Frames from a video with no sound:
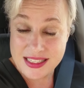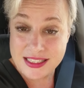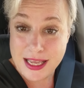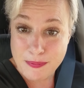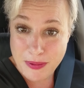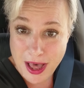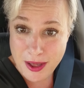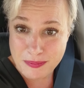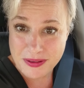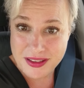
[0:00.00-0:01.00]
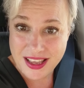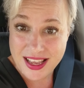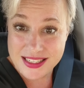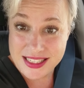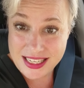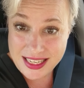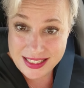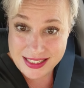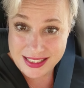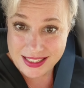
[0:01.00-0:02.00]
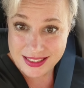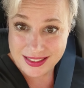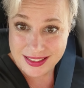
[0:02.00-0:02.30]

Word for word: Step up, assist.